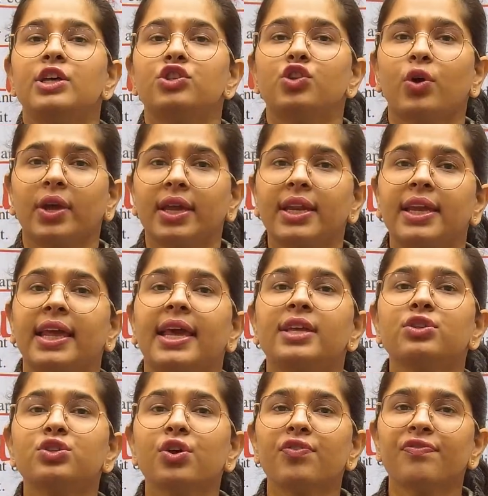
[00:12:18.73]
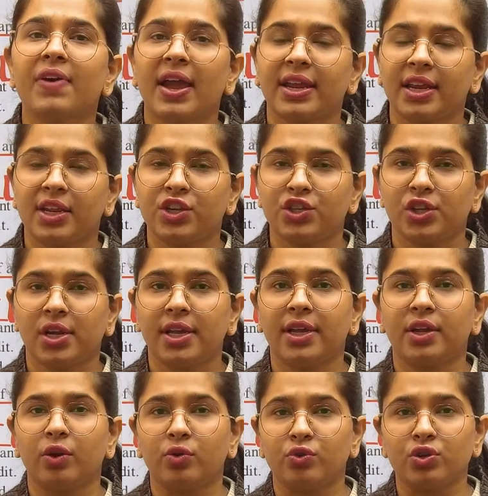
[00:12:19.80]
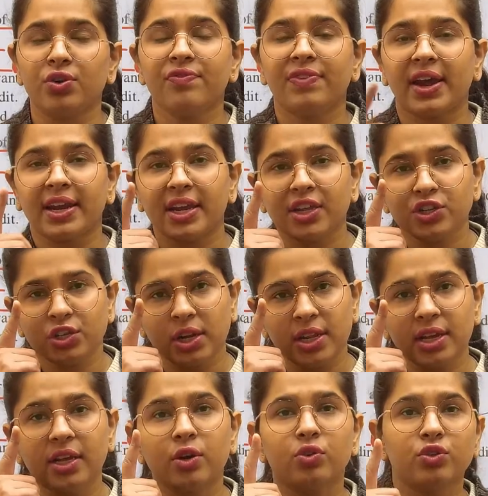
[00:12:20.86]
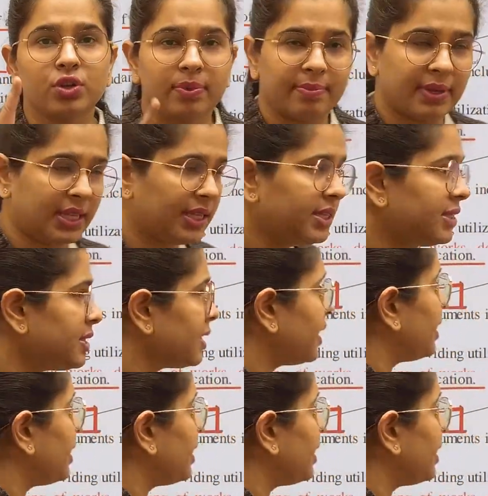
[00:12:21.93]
So in case of financial inclusion means